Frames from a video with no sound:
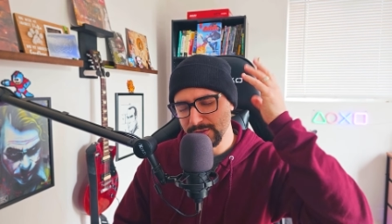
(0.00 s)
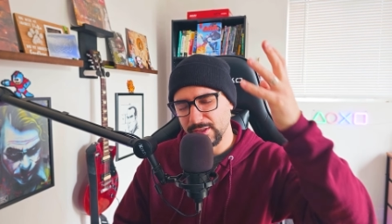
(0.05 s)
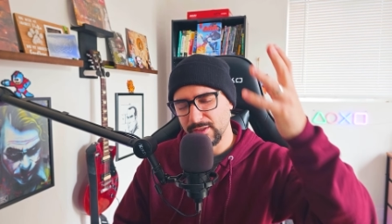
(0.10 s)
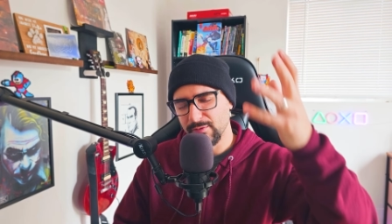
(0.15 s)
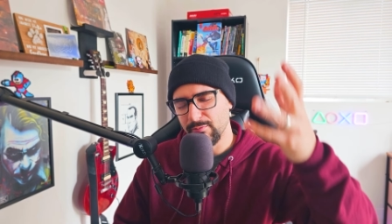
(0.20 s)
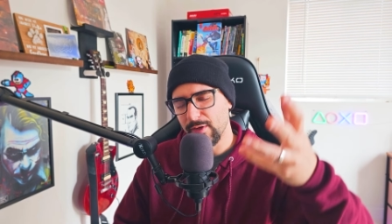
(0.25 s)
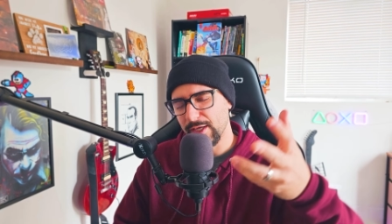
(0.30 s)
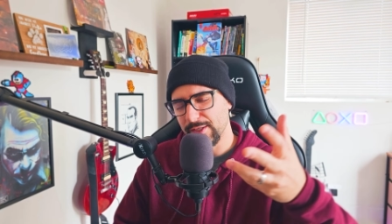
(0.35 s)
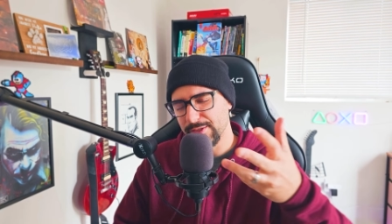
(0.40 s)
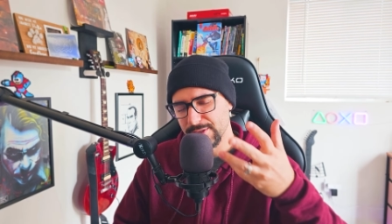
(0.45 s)
always had
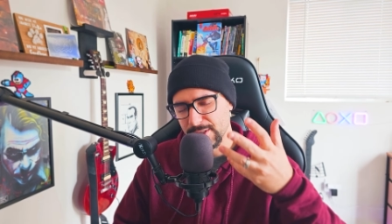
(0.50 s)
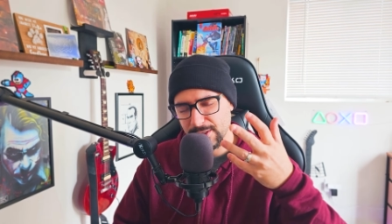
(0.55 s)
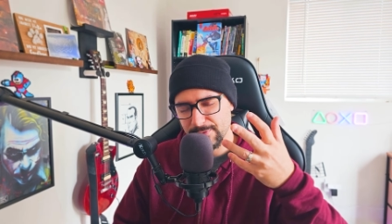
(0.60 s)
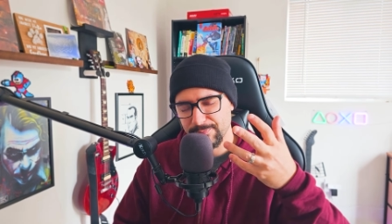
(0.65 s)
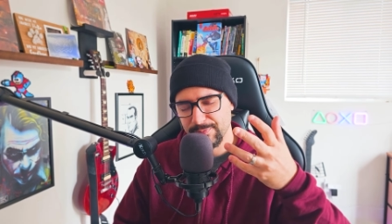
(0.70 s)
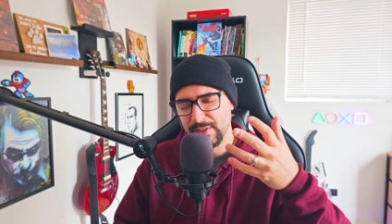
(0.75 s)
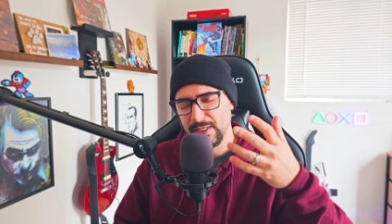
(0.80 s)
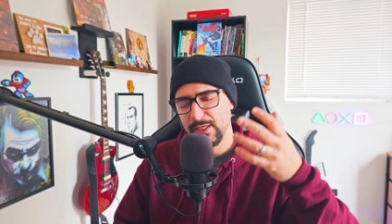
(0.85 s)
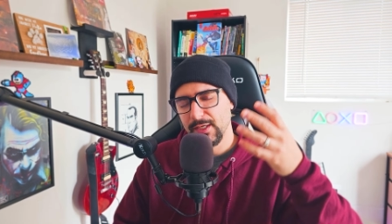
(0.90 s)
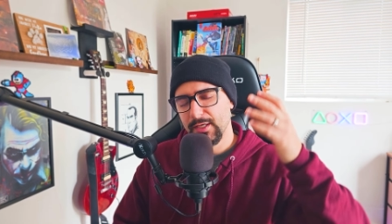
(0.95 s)
the mindset
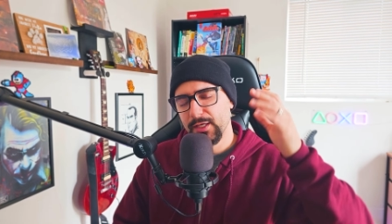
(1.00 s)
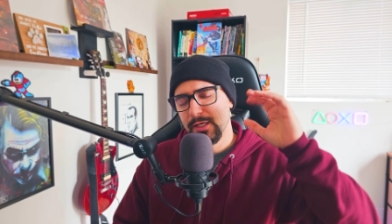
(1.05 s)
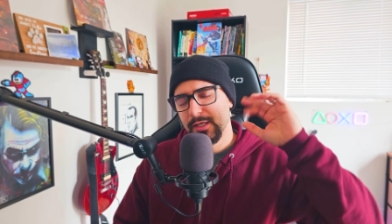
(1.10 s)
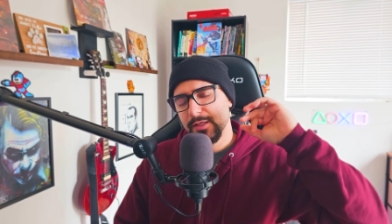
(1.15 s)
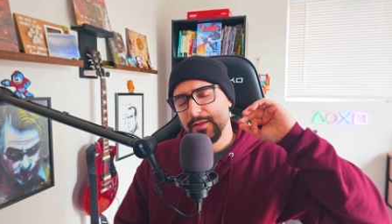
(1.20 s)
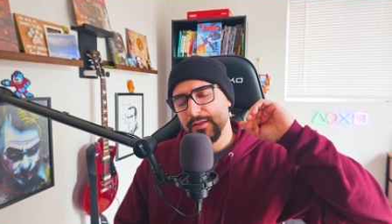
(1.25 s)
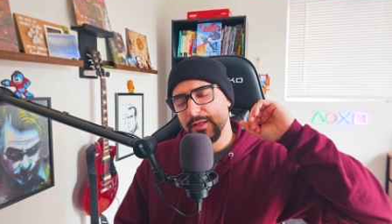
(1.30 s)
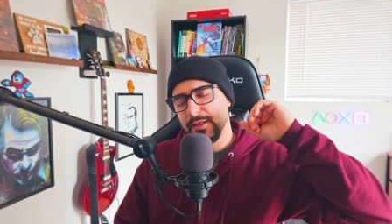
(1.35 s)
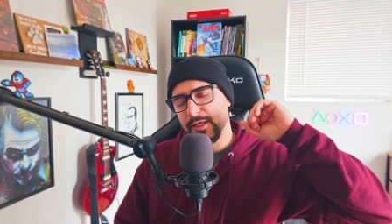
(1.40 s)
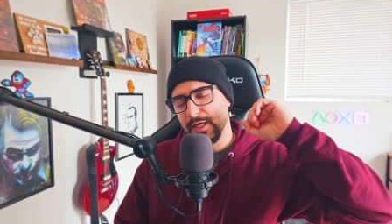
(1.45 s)

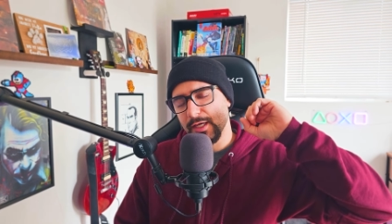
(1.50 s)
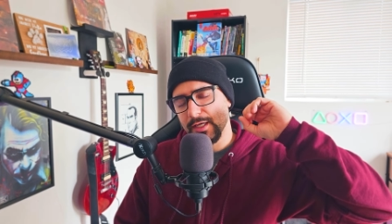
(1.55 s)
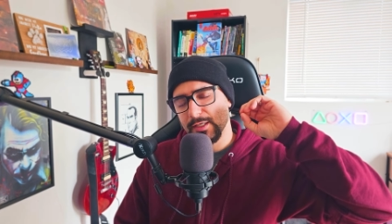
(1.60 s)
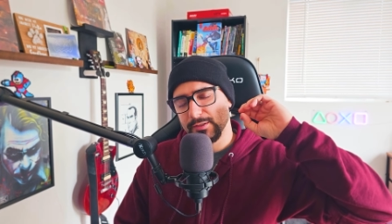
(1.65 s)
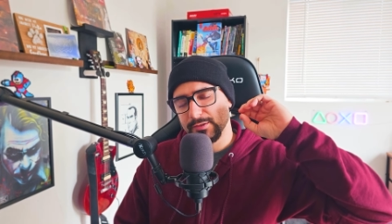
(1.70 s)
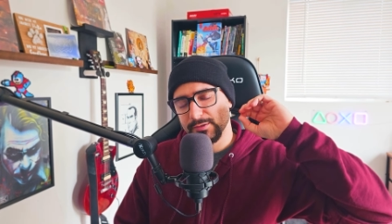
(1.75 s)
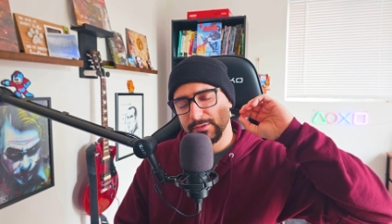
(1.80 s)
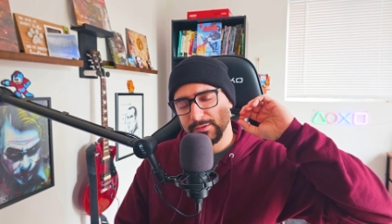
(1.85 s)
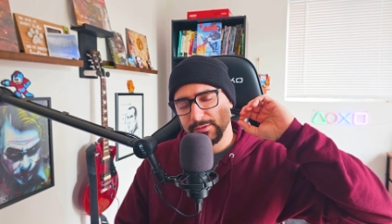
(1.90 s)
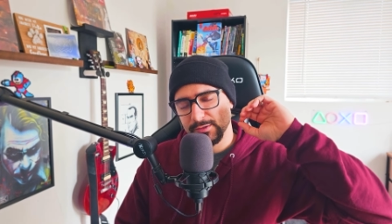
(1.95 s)

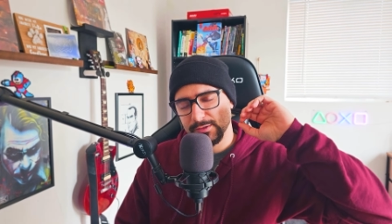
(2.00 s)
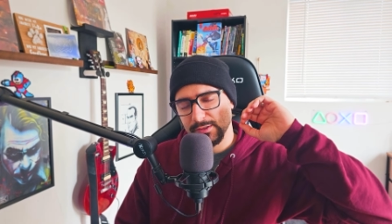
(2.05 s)
that